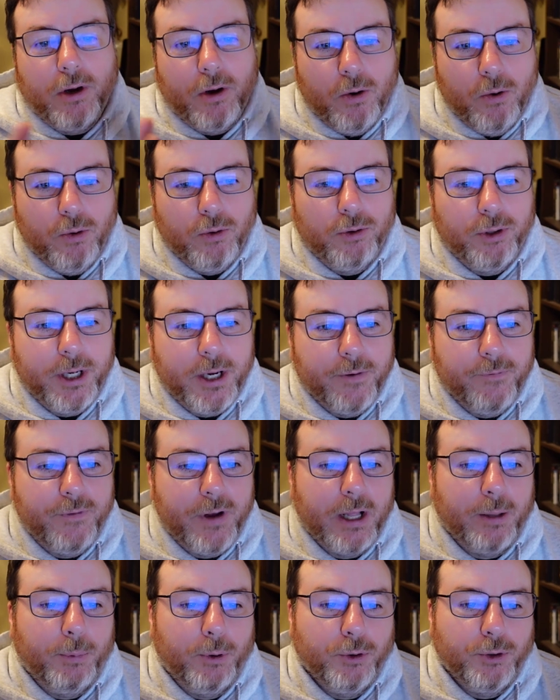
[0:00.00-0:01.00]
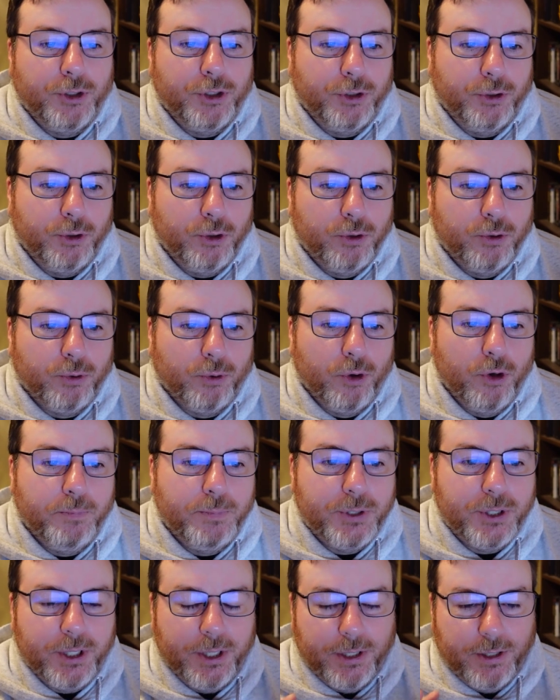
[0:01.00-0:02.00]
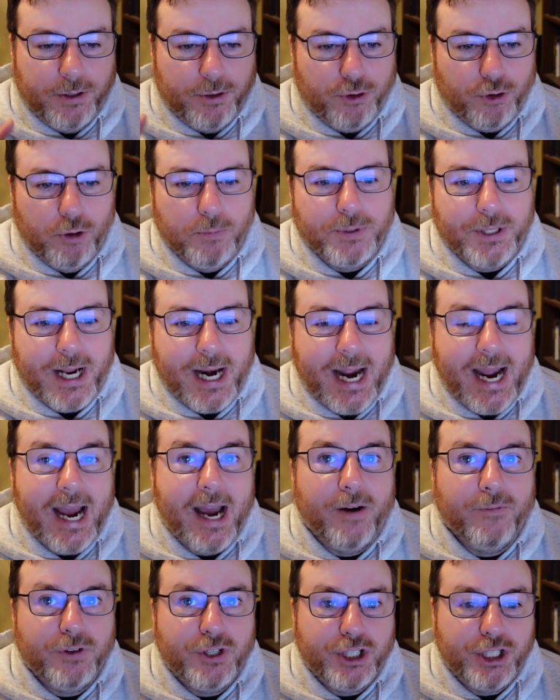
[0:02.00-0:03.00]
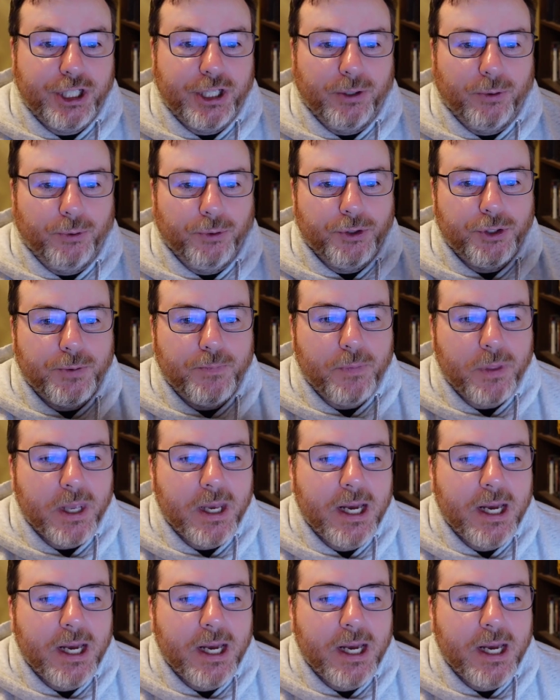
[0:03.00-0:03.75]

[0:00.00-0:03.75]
only available to groups and troops that have shields.